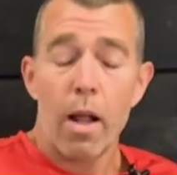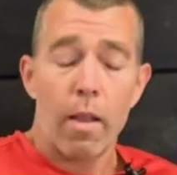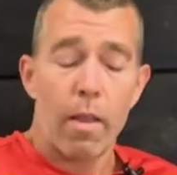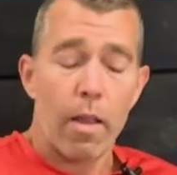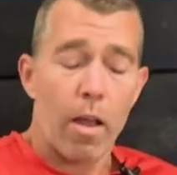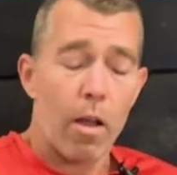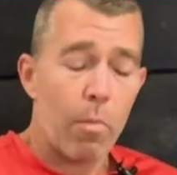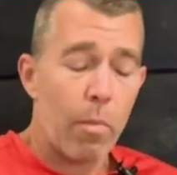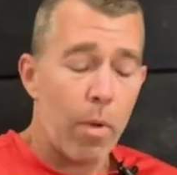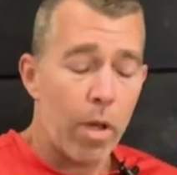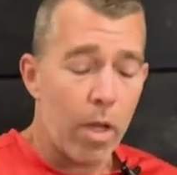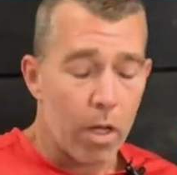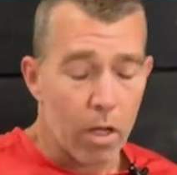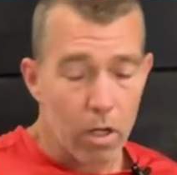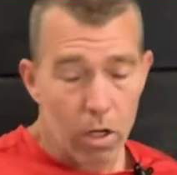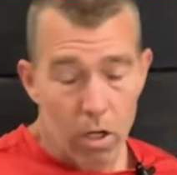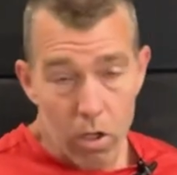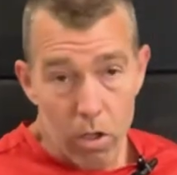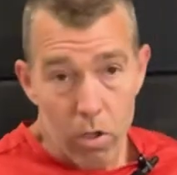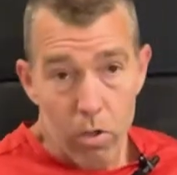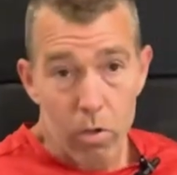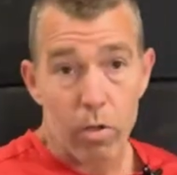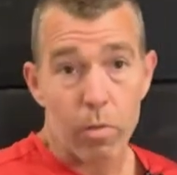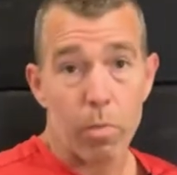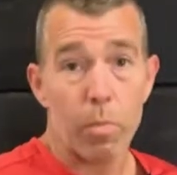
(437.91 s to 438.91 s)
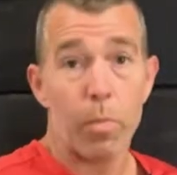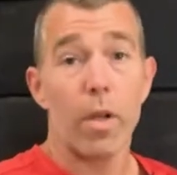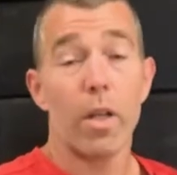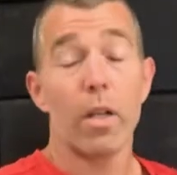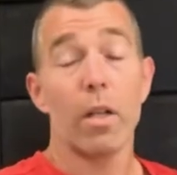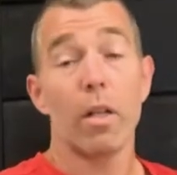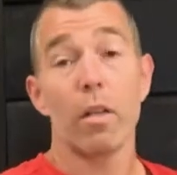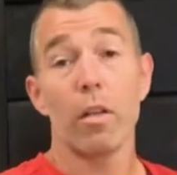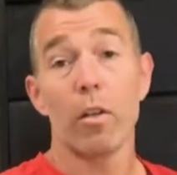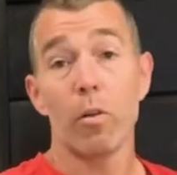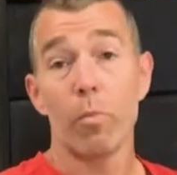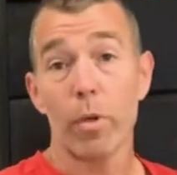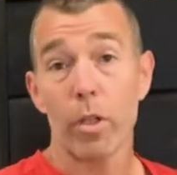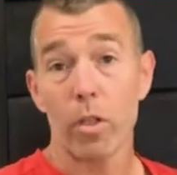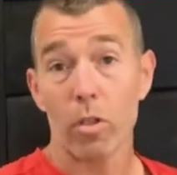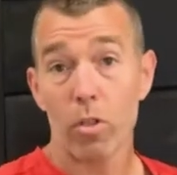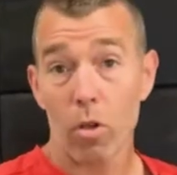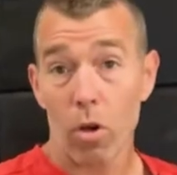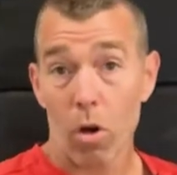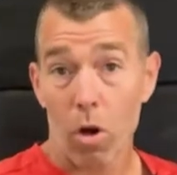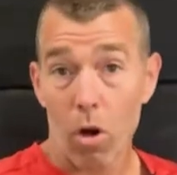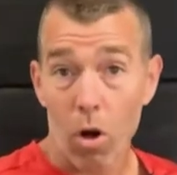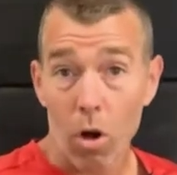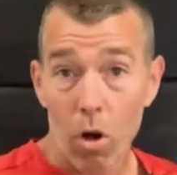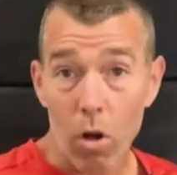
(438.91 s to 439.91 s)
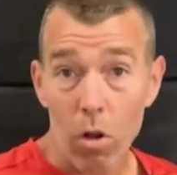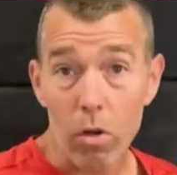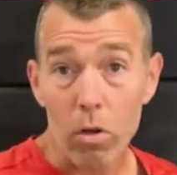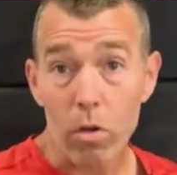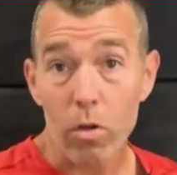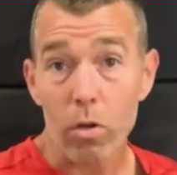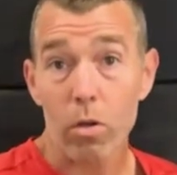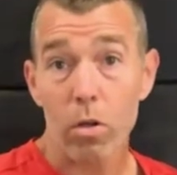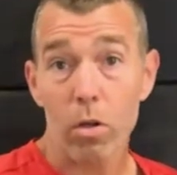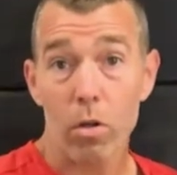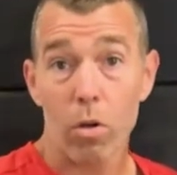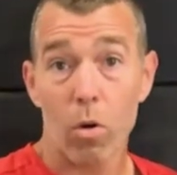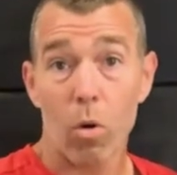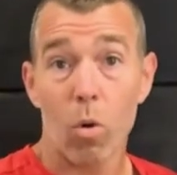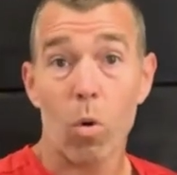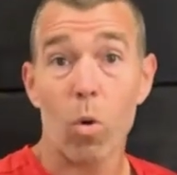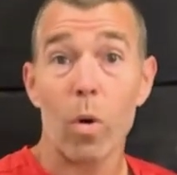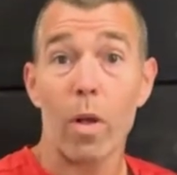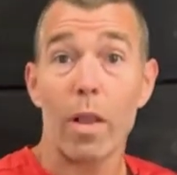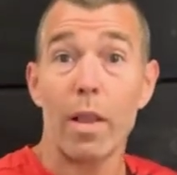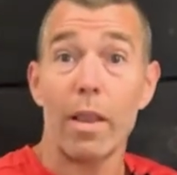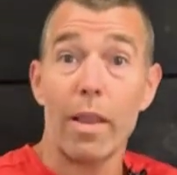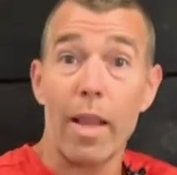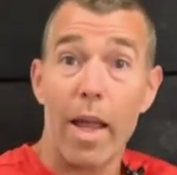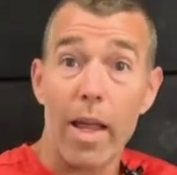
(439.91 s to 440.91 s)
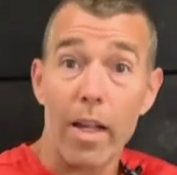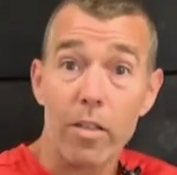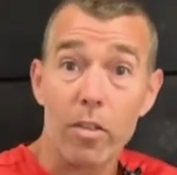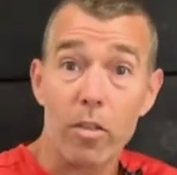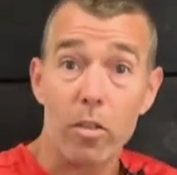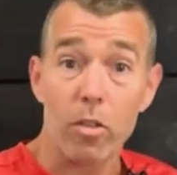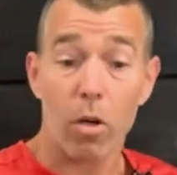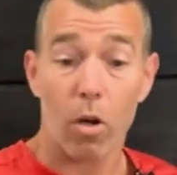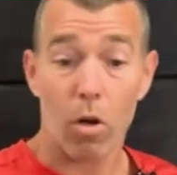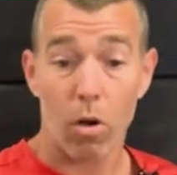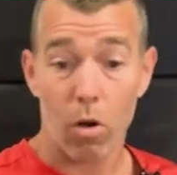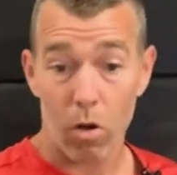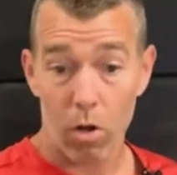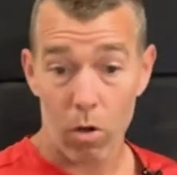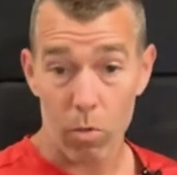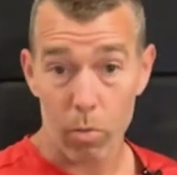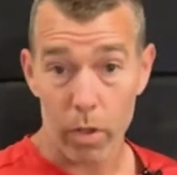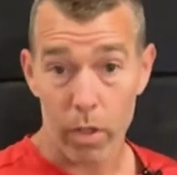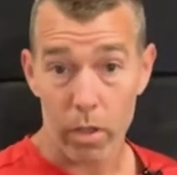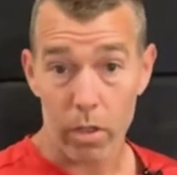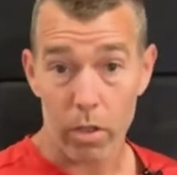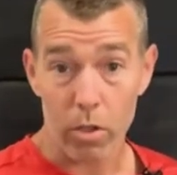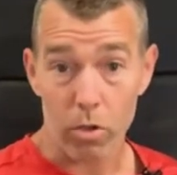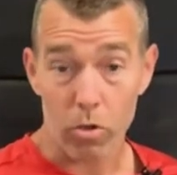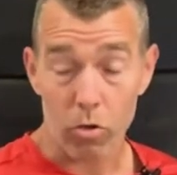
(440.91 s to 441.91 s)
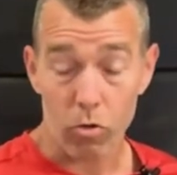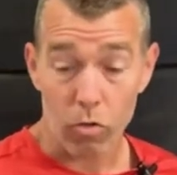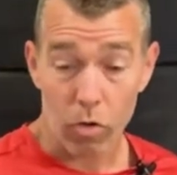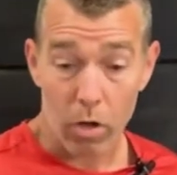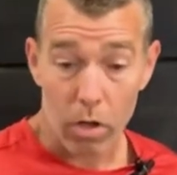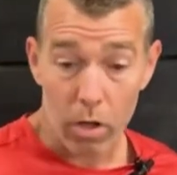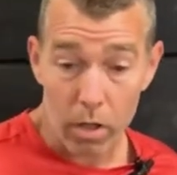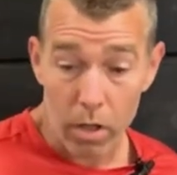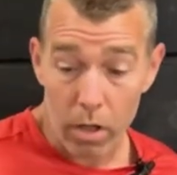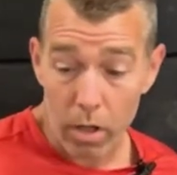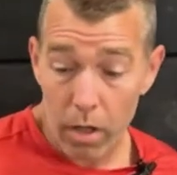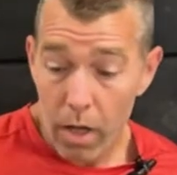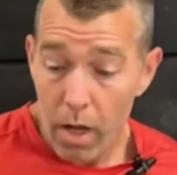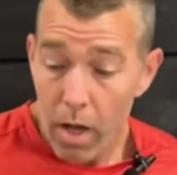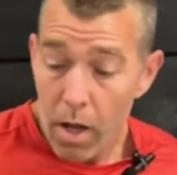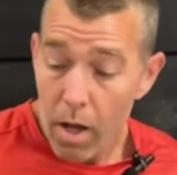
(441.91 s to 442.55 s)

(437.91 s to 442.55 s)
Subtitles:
That may include being a little bit taller or less tall with the trunk,